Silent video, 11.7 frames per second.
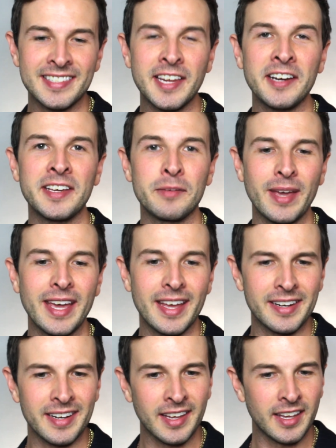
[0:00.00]
Stunning
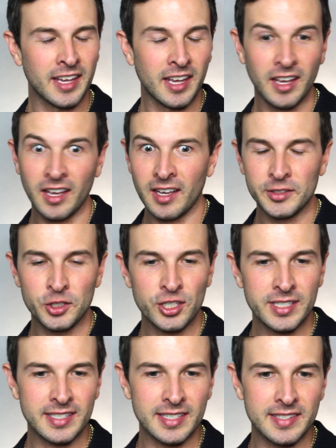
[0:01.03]
man.
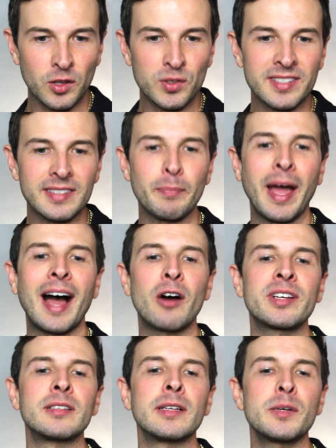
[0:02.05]
Jesus, those
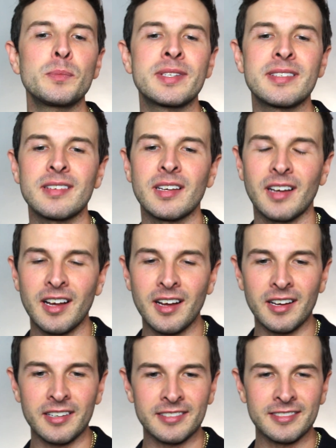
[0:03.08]
pouty lips.
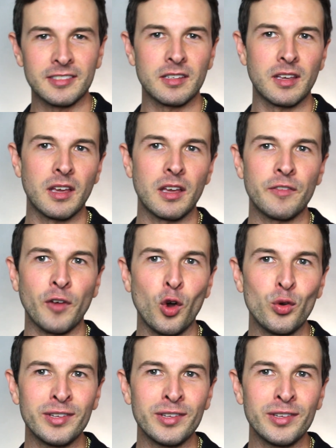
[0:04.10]
Ugh. Ah, if